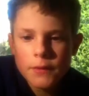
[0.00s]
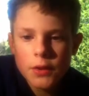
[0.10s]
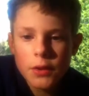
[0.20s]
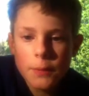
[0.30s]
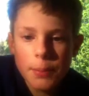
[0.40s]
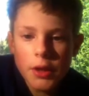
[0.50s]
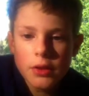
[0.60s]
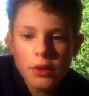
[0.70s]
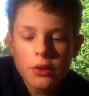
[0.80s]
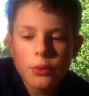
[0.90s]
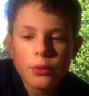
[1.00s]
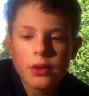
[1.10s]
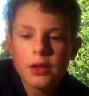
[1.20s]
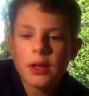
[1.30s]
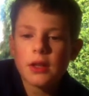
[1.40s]
So the basic tools
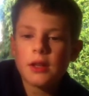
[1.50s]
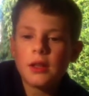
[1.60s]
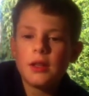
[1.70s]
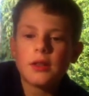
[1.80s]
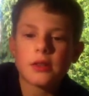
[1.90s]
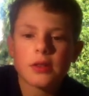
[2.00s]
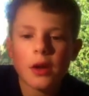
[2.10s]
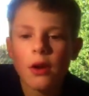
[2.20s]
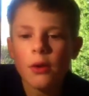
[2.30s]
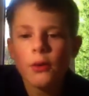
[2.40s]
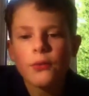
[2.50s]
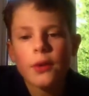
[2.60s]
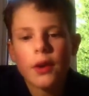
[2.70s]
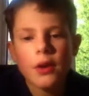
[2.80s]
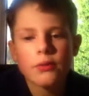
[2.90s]
you're going to need to start off
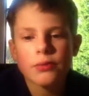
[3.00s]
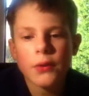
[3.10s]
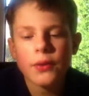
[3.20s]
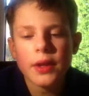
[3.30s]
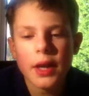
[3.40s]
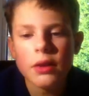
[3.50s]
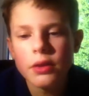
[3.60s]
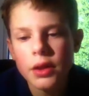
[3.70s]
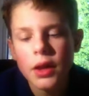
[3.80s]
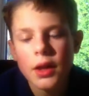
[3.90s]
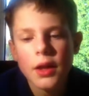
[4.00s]
are roughing gouge,